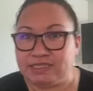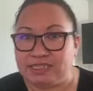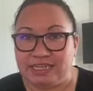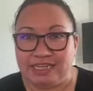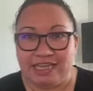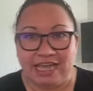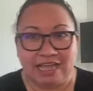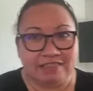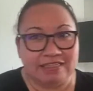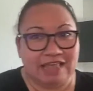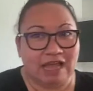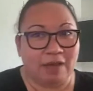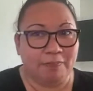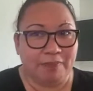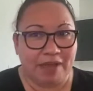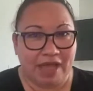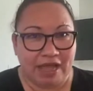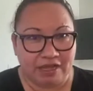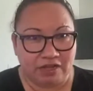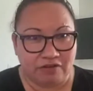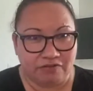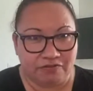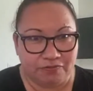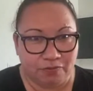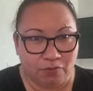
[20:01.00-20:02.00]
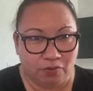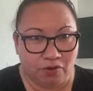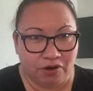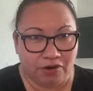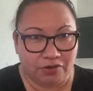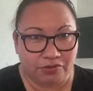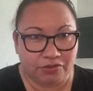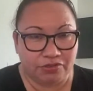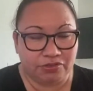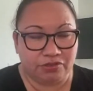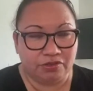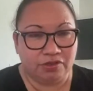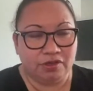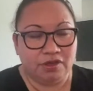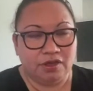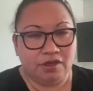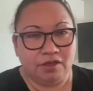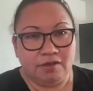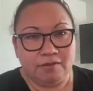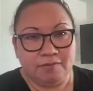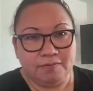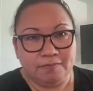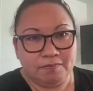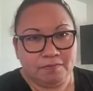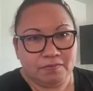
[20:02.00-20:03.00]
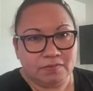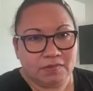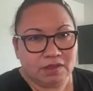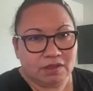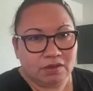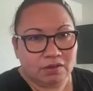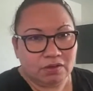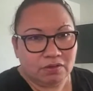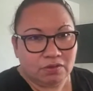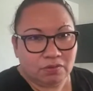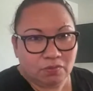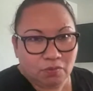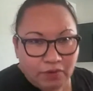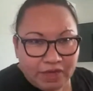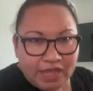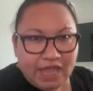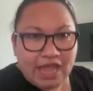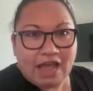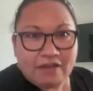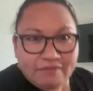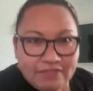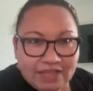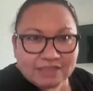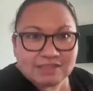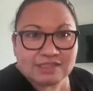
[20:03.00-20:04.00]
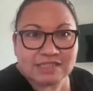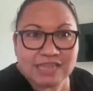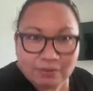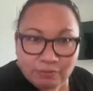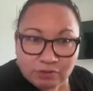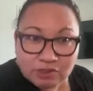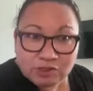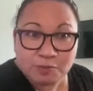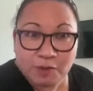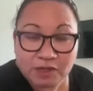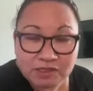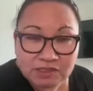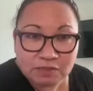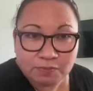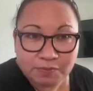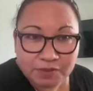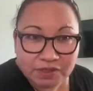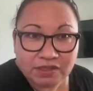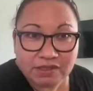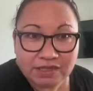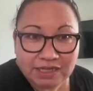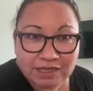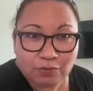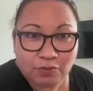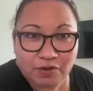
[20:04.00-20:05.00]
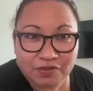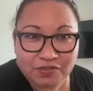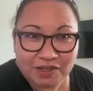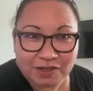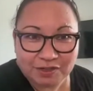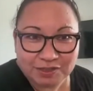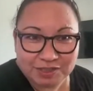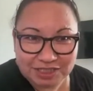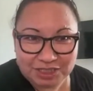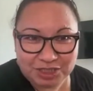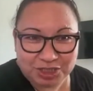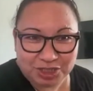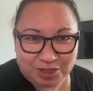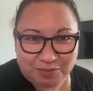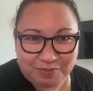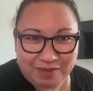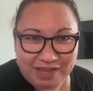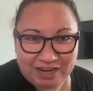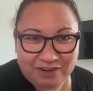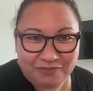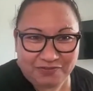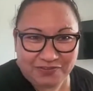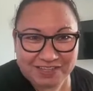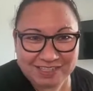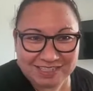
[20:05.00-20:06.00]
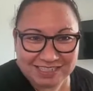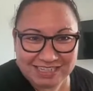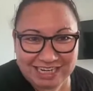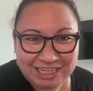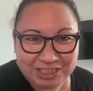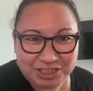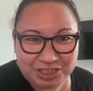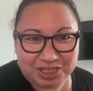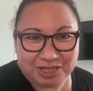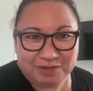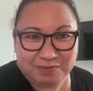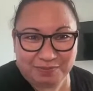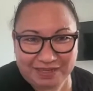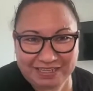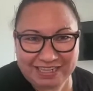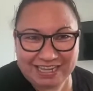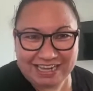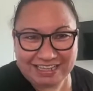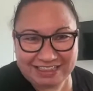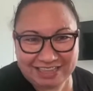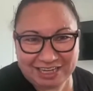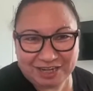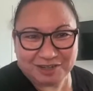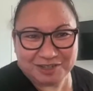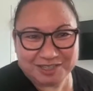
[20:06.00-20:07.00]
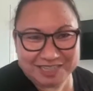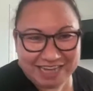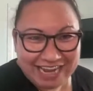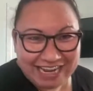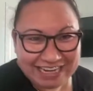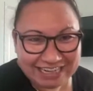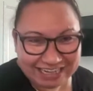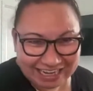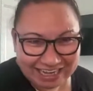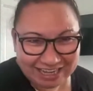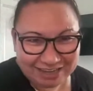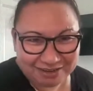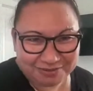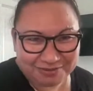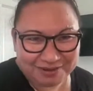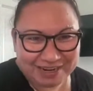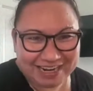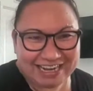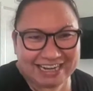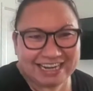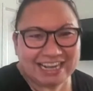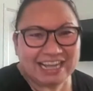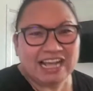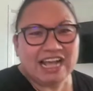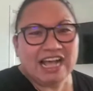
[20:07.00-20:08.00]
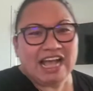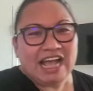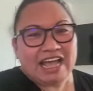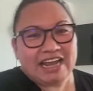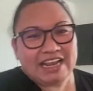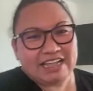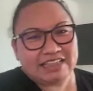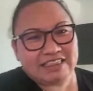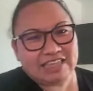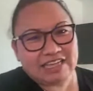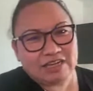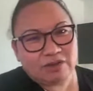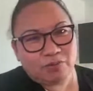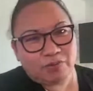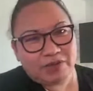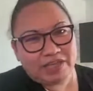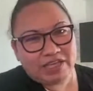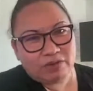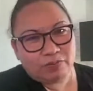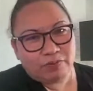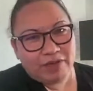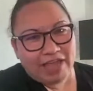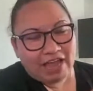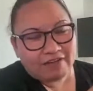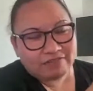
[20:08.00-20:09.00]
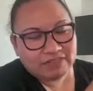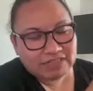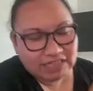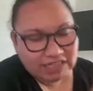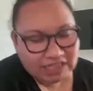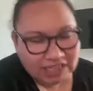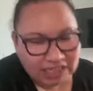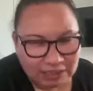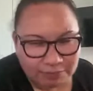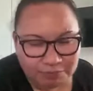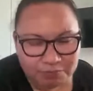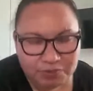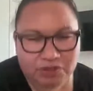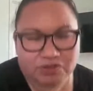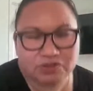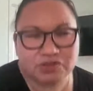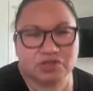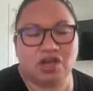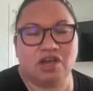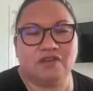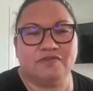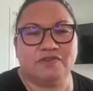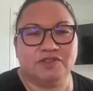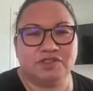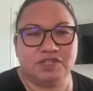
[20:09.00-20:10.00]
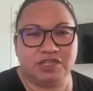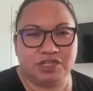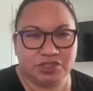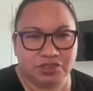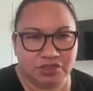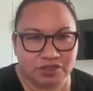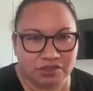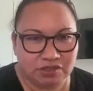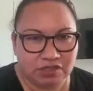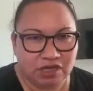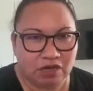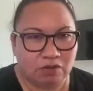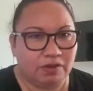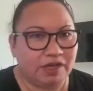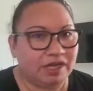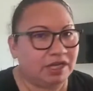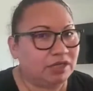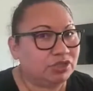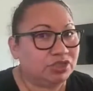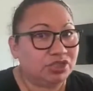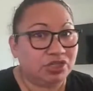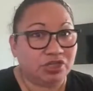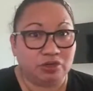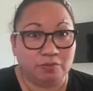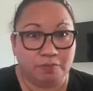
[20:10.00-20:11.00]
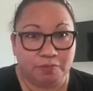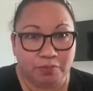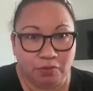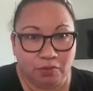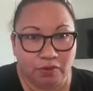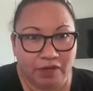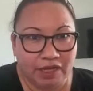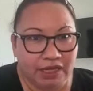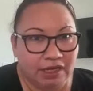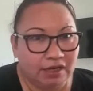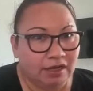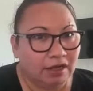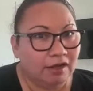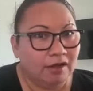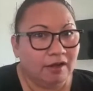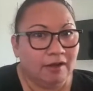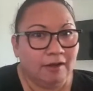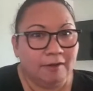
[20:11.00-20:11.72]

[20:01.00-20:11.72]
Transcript: to get that back and forth. We have that same responsibility with their digital manifestation being their data, right? And I think we have to keep those conversations going. To your point,